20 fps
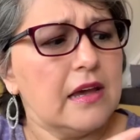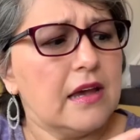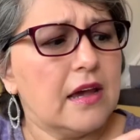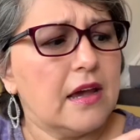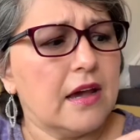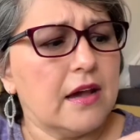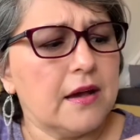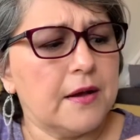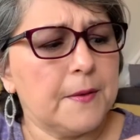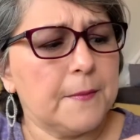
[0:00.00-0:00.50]

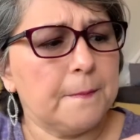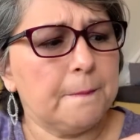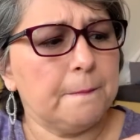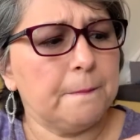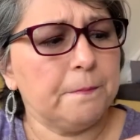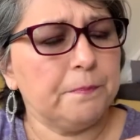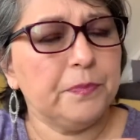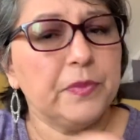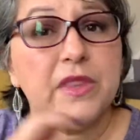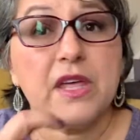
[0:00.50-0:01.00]

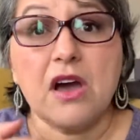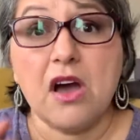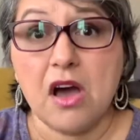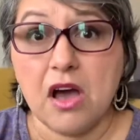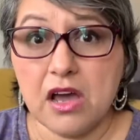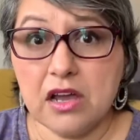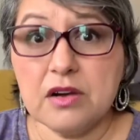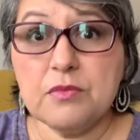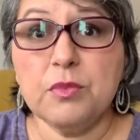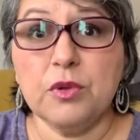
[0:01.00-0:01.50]
the
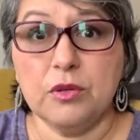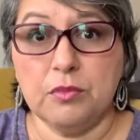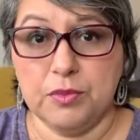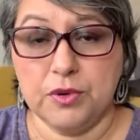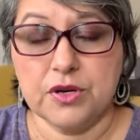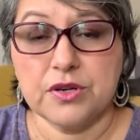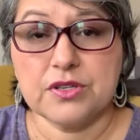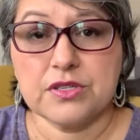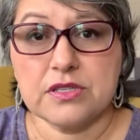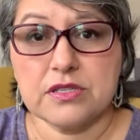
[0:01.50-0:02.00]
Audible
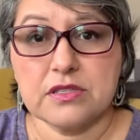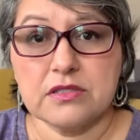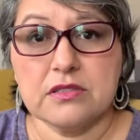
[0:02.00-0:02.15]
books.